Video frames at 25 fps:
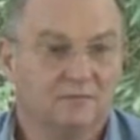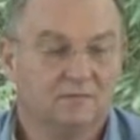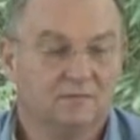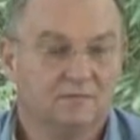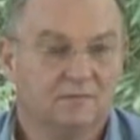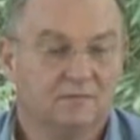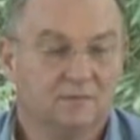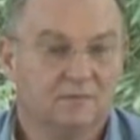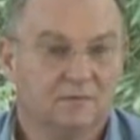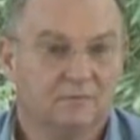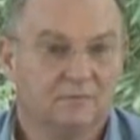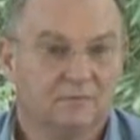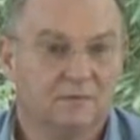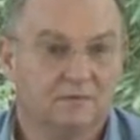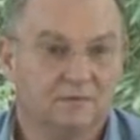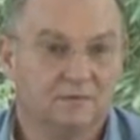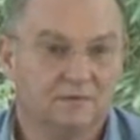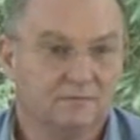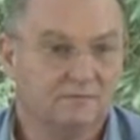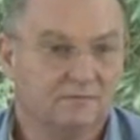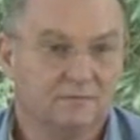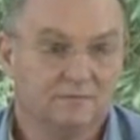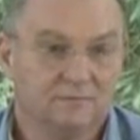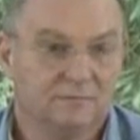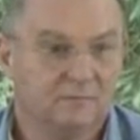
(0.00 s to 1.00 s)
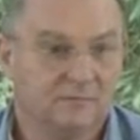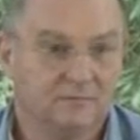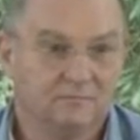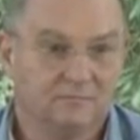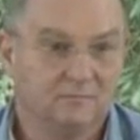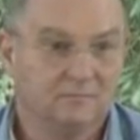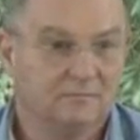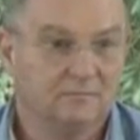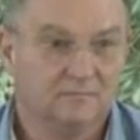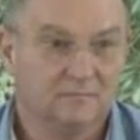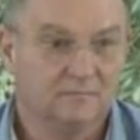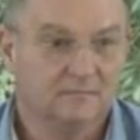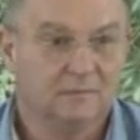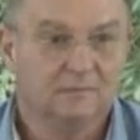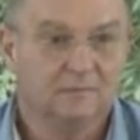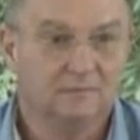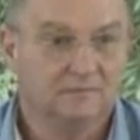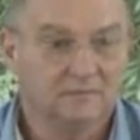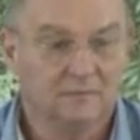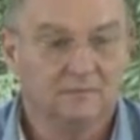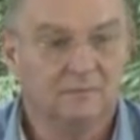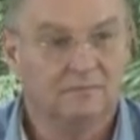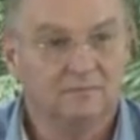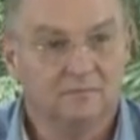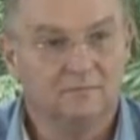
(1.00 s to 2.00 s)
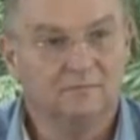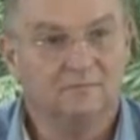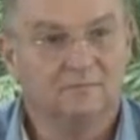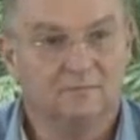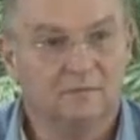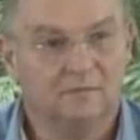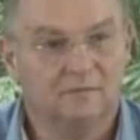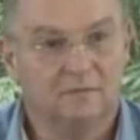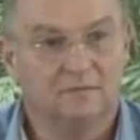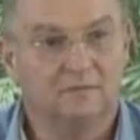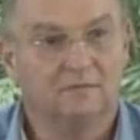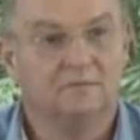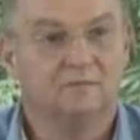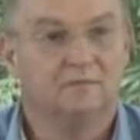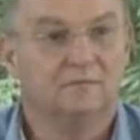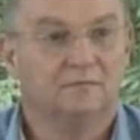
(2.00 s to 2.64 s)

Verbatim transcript: from, the, from, the, from the